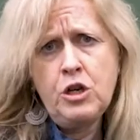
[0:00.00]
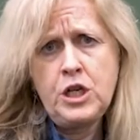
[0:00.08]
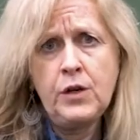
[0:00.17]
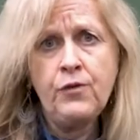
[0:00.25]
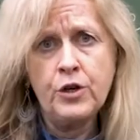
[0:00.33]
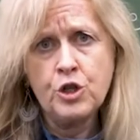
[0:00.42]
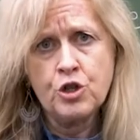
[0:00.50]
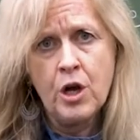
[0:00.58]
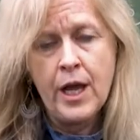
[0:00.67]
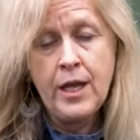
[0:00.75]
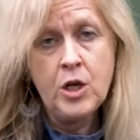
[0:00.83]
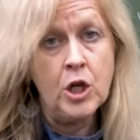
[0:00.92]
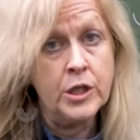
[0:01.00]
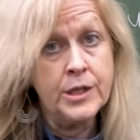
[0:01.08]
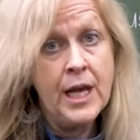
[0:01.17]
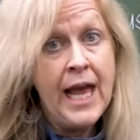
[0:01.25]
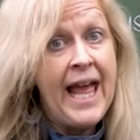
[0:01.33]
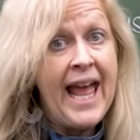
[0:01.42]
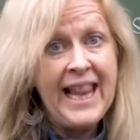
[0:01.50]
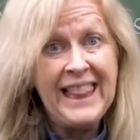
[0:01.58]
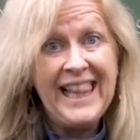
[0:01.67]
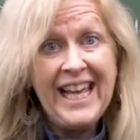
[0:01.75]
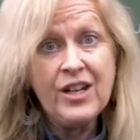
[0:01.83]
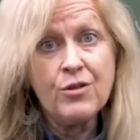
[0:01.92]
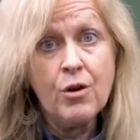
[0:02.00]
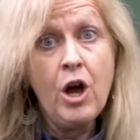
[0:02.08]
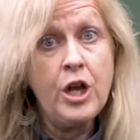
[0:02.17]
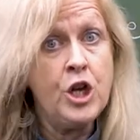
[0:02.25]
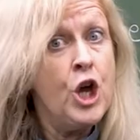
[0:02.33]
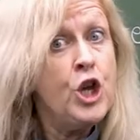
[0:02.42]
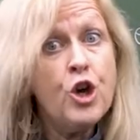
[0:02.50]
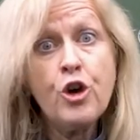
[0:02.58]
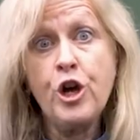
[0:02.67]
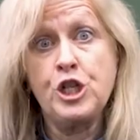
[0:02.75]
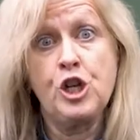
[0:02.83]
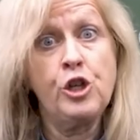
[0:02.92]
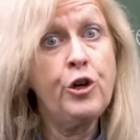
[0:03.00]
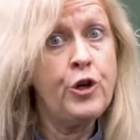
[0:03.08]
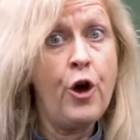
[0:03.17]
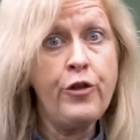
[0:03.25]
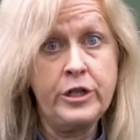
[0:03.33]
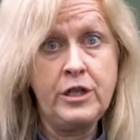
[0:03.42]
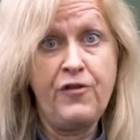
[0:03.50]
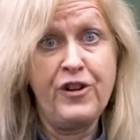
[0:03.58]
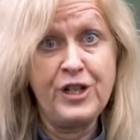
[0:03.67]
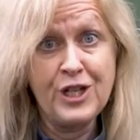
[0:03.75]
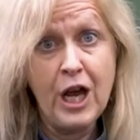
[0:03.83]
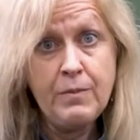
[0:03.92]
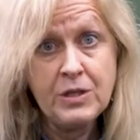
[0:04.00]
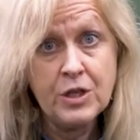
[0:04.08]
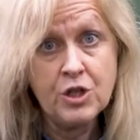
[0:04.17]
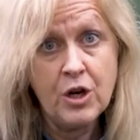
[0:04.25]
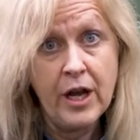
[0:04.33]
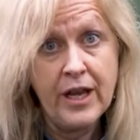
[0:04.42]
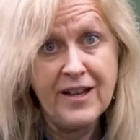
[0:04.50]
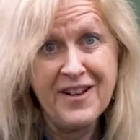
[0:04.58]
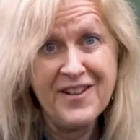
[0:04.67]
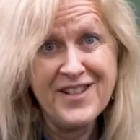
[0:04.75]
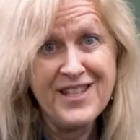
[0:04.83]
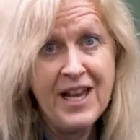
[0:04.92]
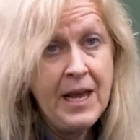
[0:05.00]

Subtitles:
of different triangles, and later on, you're going to learn all the different types of triangles.